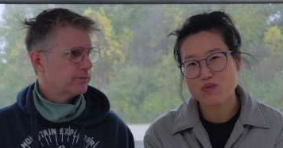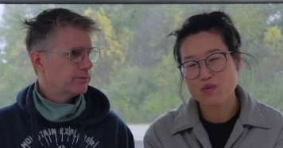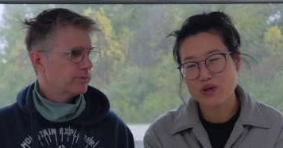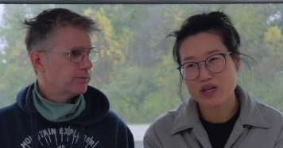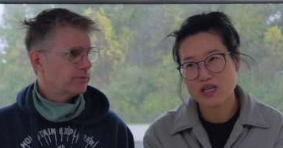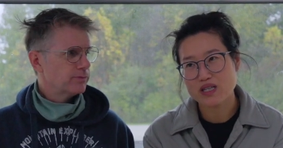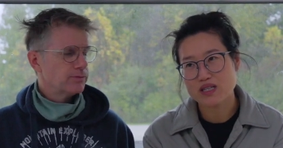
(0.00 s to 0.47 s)

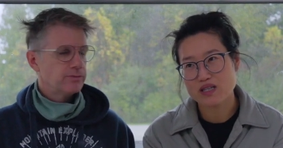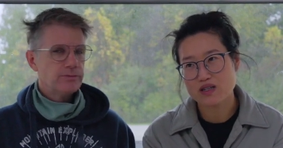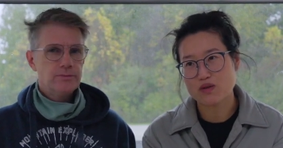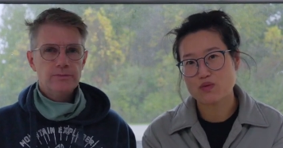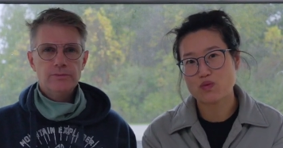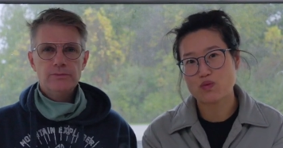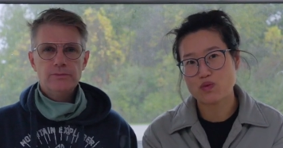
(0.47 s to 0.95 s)
Speaker 1: with
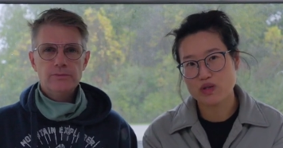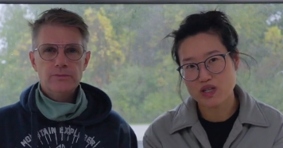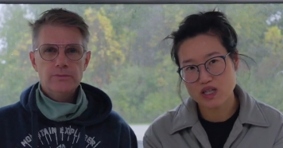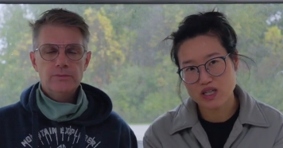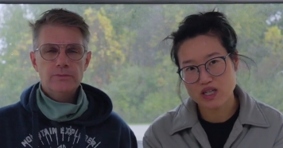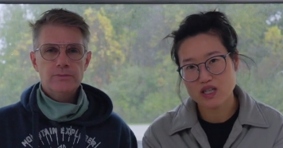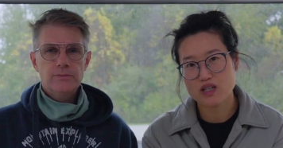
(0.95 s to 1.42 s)

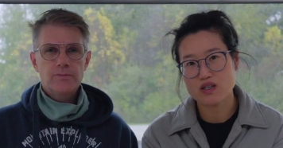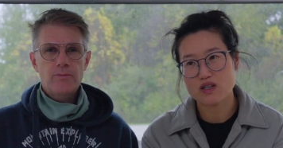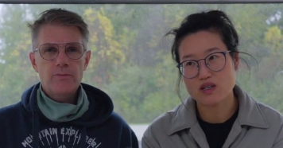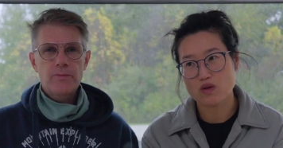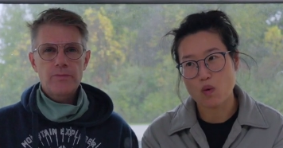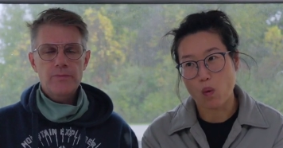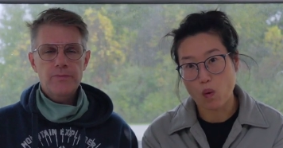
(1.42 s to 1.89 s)
really
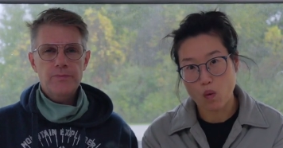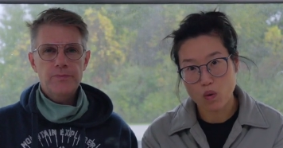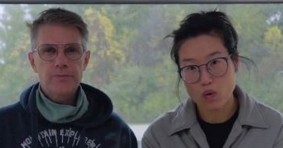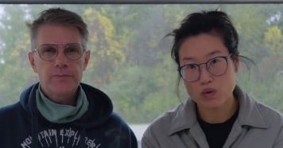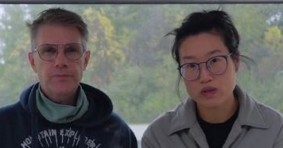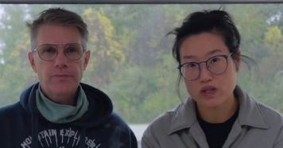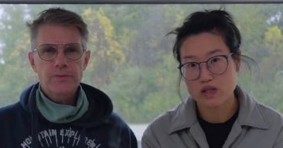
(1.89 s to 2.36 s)

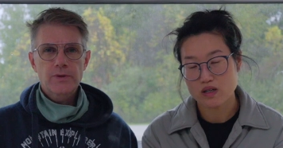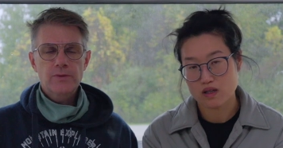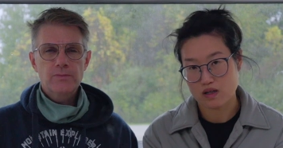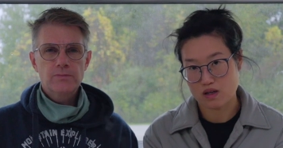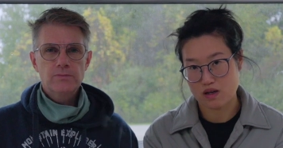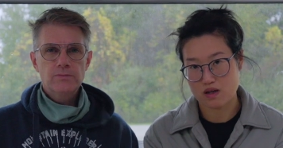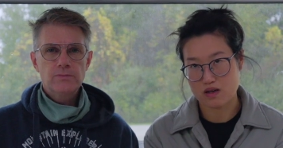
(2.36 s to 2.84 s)
old
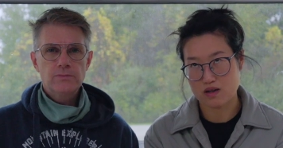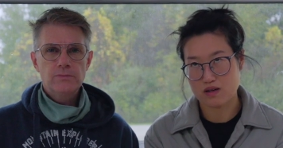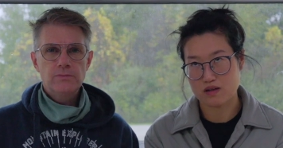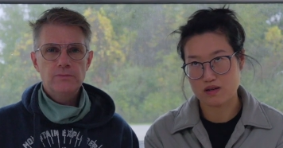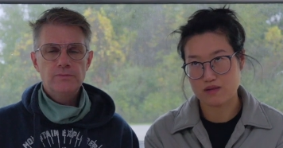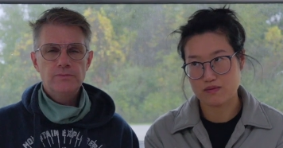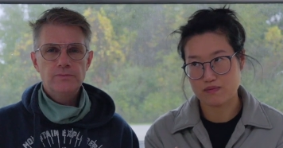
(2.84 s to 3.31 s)

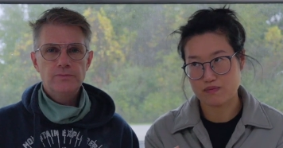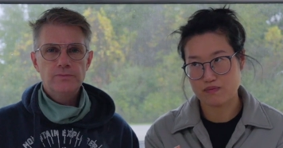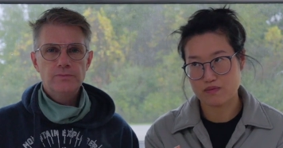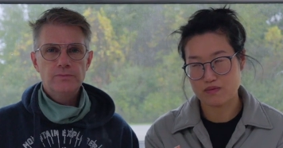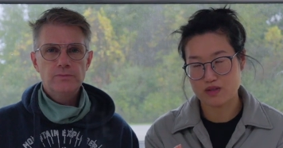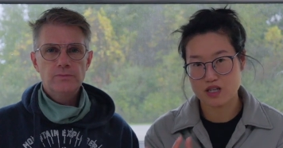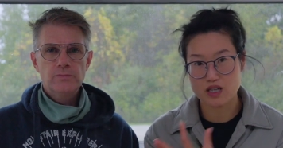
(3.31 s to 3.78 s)
uh,
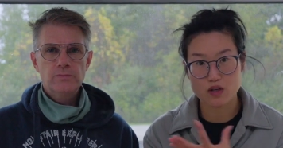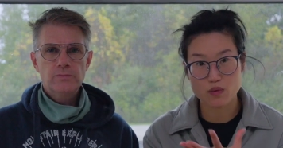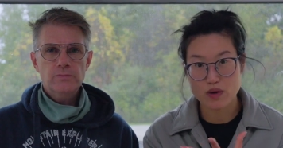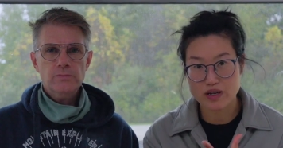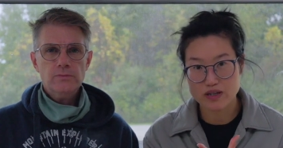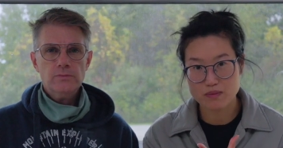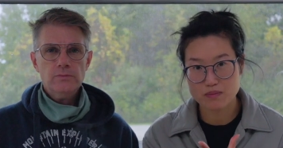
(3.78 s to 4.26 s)

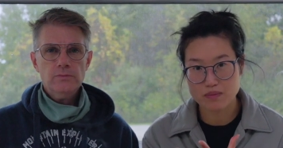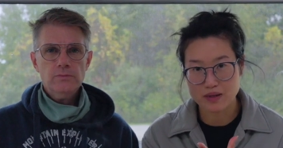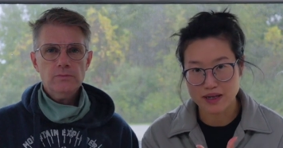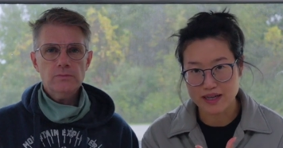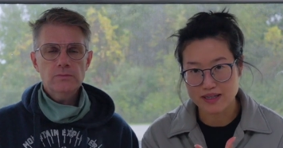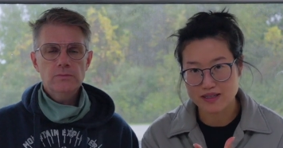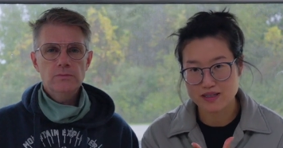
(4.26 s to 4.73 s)
Tiguan
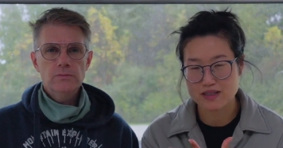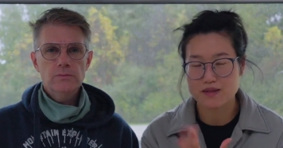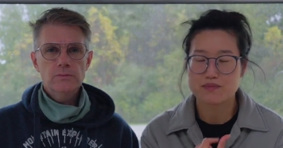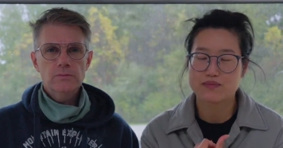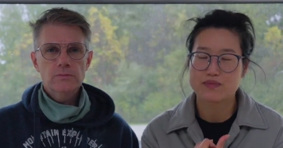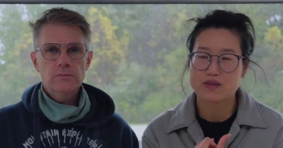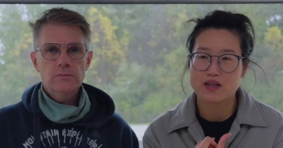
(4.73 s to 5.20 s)
plants.
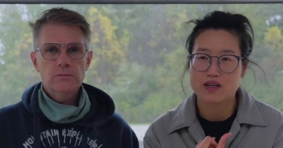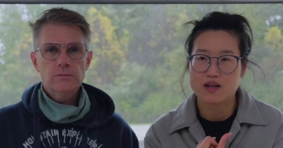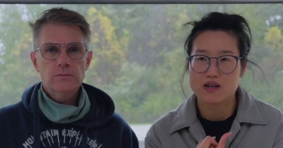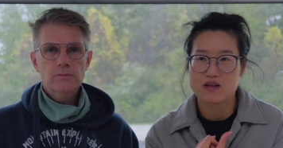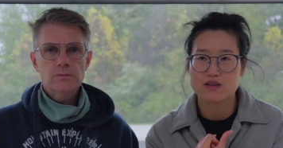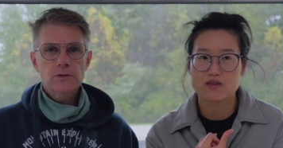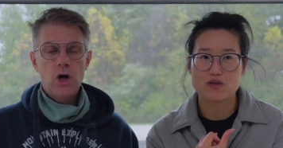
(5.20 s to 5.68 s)

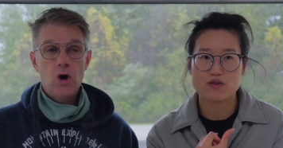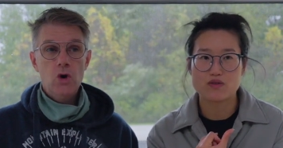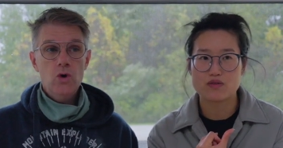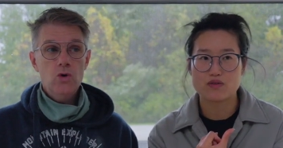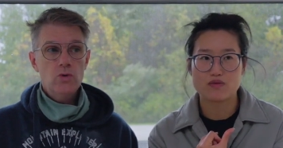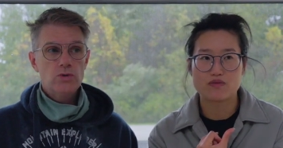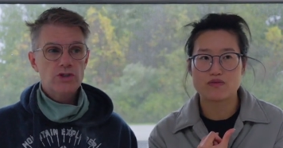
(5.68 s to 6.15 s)
Speaker 2: So
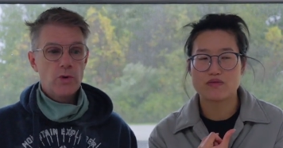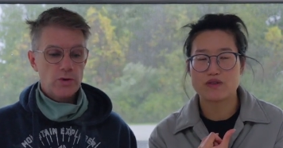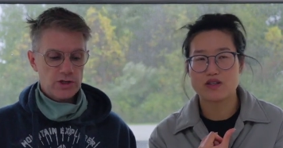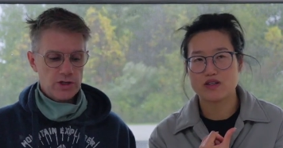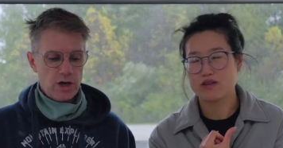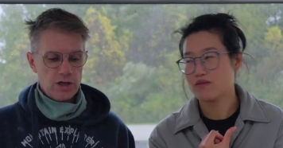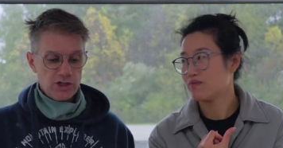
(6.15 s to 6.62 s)
oh, so it's
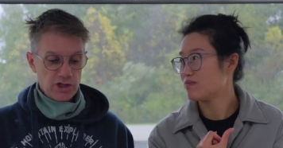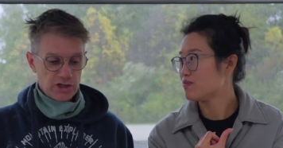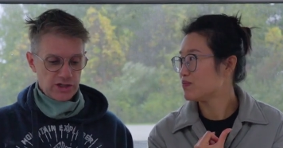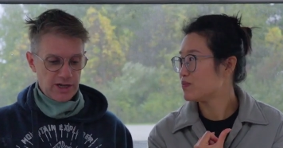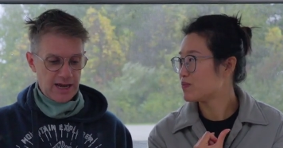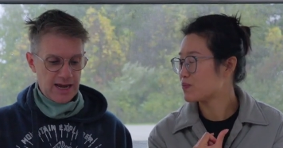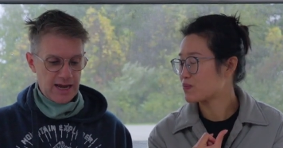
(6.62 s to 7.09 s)
not
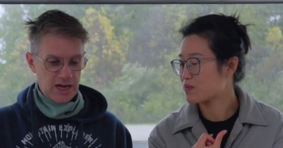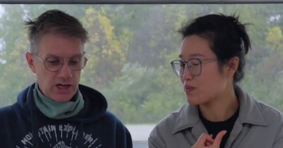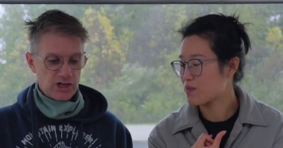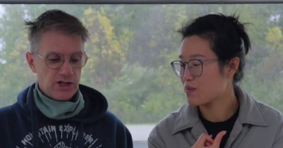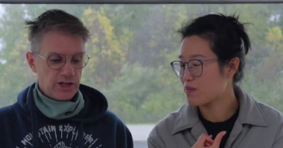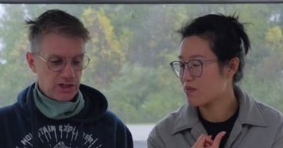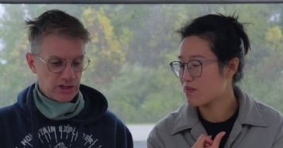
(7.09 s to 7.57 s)
just
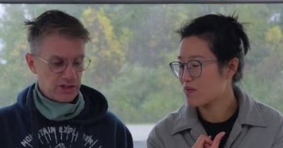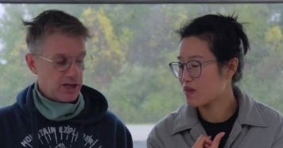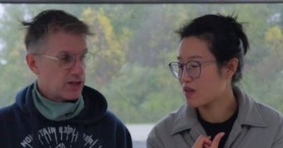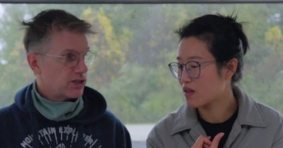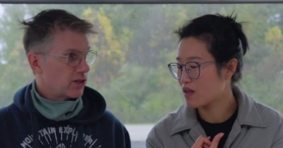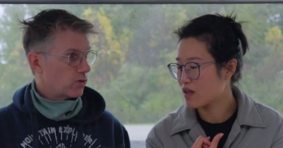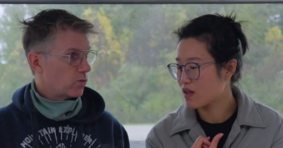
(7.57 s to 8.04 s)
aged in the
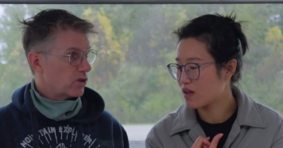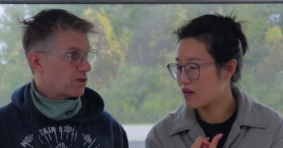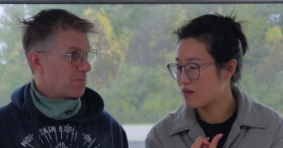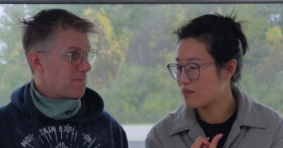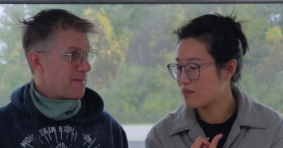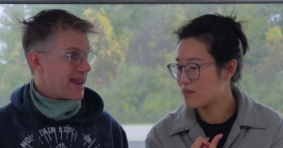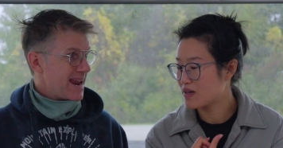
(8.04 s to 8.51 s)
sense that it was
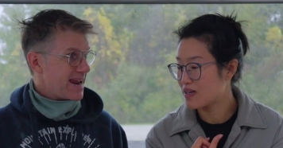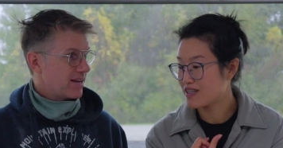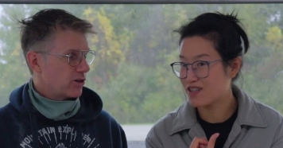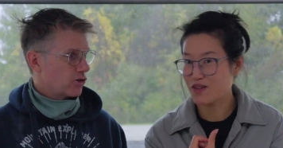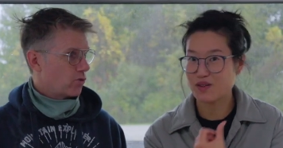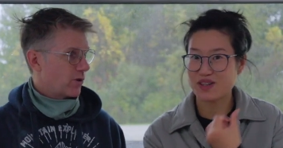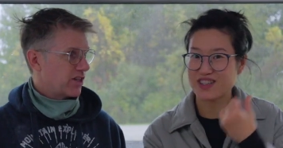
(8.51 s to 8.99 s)
made in
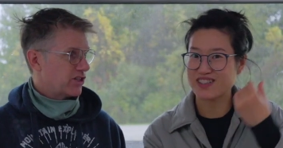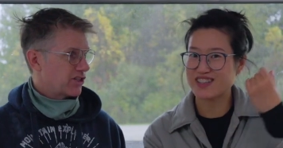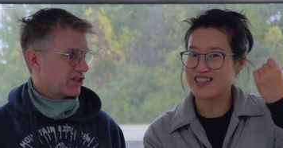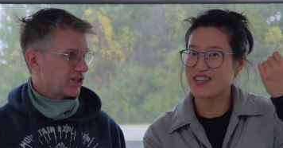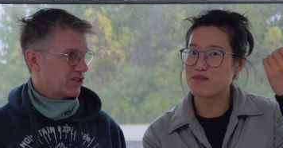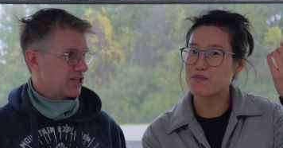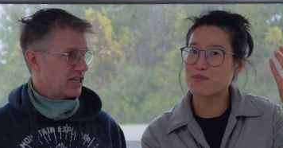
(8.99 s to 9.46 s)
so
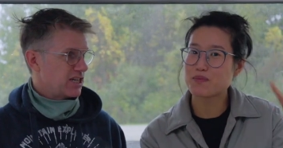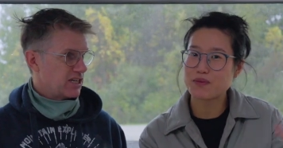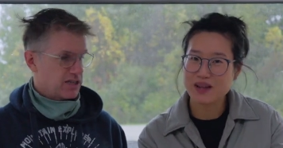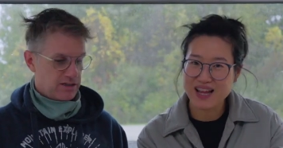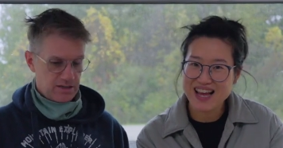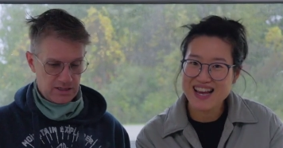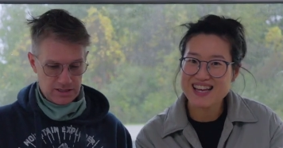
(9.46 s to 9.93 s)
2016. So it's the
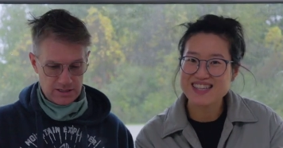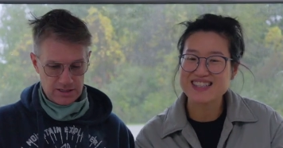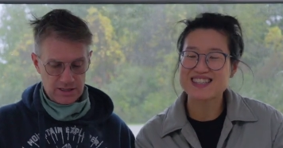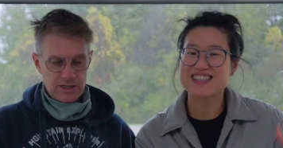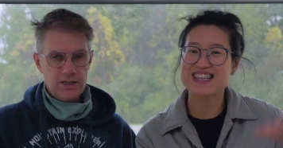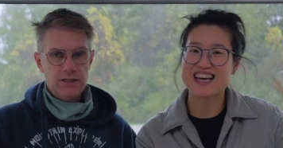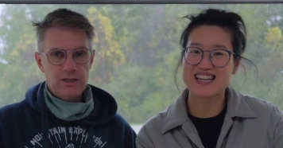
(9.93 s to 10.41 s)

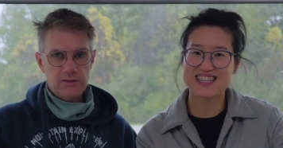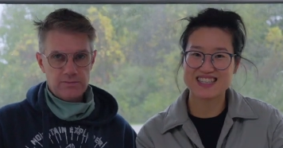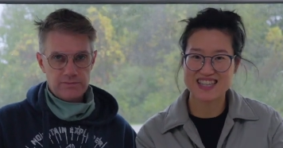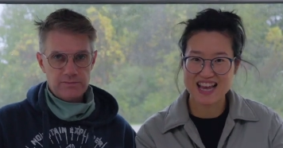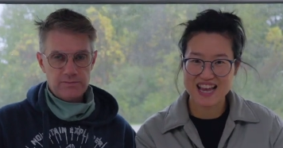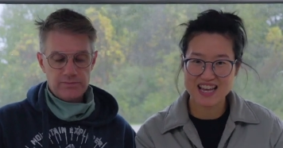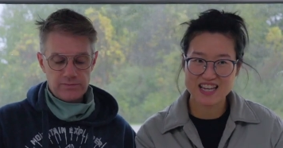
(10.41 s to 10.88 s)
Speaker 1: plant that is
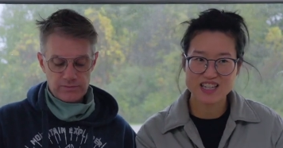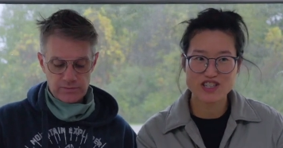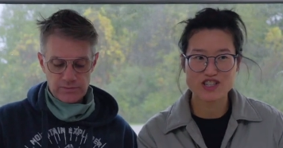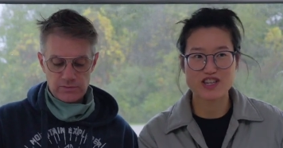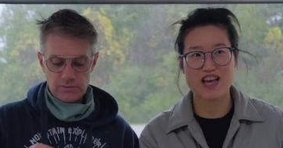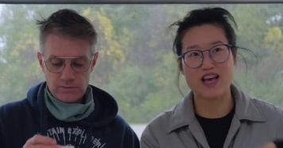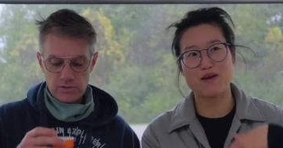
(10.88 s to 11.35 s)

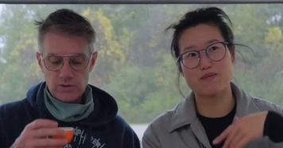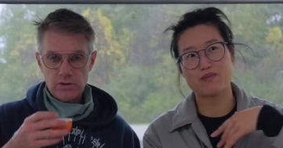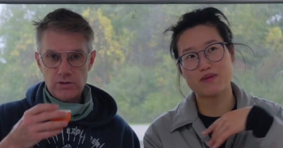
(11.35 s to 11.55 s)
aged and